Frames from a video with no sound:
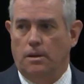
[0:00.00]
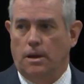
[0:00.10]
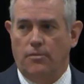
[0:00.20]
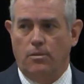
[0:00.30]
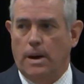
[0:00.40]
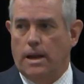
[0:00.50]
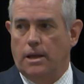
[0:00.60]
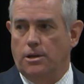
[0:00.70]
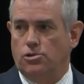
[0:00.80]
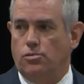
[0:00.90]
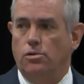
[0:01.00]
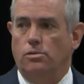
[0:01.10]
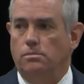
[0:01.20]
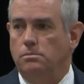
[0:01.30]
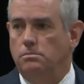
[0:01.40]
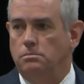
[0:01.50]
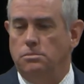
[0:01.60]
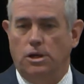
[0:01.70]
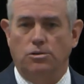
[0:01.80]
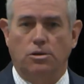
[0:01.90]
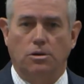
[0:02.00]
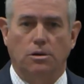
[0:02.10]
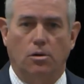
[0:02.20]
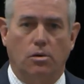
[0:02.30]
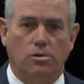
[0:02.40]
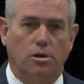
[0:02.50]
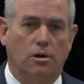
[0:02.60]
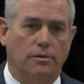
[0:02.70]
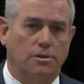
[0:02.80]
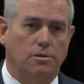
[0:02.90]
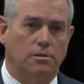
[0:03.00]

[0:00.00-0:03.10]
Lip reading: Everybody in this room sells a good or a service.